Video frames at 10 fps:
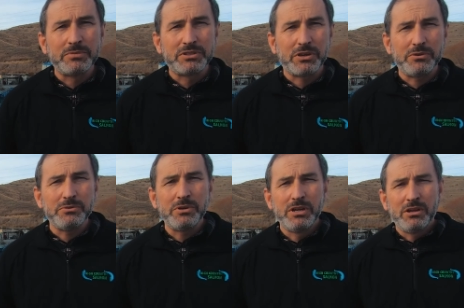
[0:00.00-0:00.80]

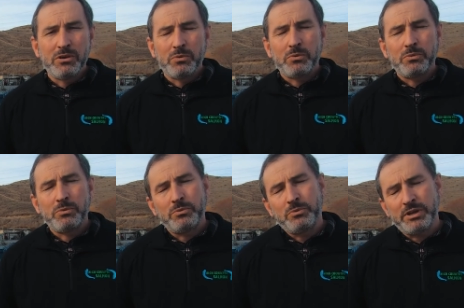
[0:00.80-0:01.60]
So
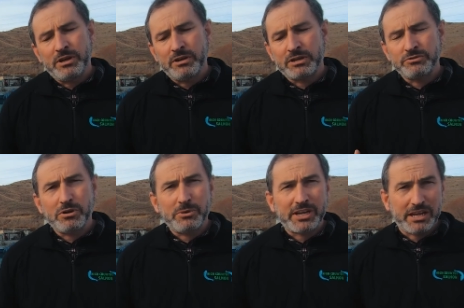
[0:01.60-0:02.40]
we're
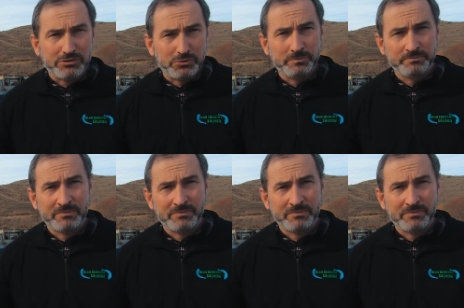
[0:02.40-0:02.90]
controlled by council